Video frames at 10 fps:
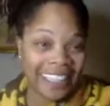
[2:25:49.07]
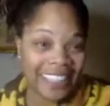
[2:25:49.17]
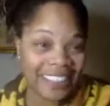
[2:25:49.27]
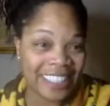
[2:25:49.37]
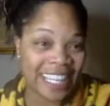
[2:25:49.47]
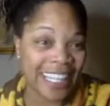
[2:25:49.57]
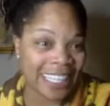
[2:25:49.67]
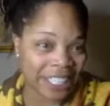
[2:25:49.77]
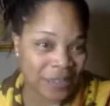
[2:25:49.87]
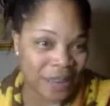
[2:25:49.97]
I was like, get
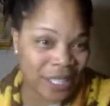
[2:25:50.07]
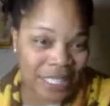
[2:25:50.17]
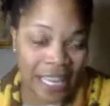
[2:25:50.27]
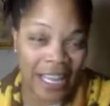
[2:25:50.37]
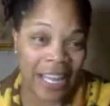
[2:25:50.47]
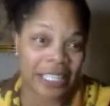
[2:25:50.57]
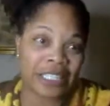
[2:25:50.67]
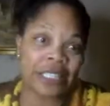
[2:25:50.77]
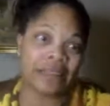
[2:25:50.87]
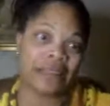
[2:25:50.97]
your merch out. I
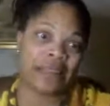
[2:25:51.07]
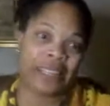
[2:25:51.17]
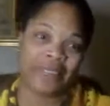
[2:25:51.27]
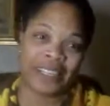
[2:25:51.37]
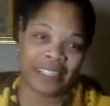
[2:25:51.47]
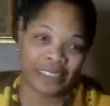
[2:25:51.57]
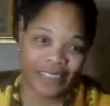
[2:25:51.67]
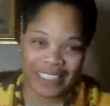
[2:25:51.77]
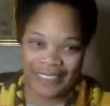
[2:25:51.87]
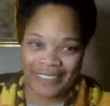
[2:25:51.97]
just finally got my logo
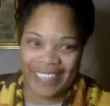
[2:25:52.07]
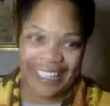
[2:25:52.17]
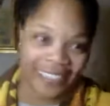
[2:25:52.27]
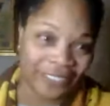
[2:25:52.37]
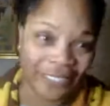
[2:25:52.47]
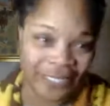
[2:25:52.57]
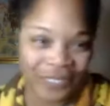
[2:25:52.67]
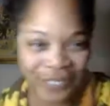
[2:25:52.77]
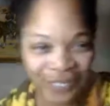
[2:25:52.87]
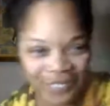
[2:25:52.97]
stuff done
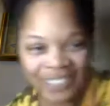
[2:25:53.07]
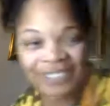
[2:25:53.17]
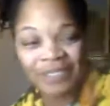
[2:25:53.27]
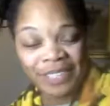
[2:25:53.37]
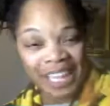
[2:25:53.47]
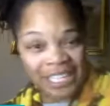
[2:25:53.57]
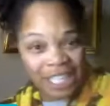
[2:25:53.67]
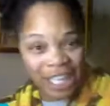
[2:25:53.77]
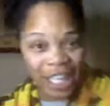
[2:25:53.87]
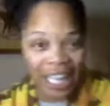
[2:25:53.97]
but that's
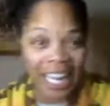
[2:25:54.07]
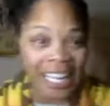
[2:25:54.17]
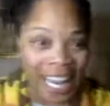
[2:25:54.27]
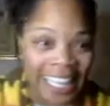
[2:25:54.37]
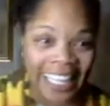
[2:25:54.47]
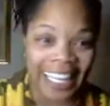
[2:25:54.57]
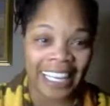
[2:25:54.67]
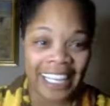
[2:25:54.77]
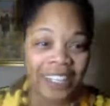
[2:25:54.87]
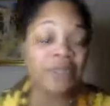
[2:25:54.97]
good. I like it.
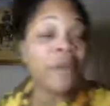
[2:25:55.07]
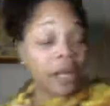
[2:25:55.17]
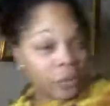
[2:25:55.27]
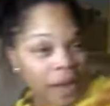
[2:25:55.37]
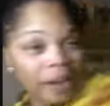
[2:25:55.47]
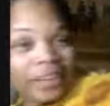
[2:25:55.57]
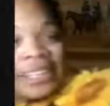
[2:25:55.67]
You gotta wear it.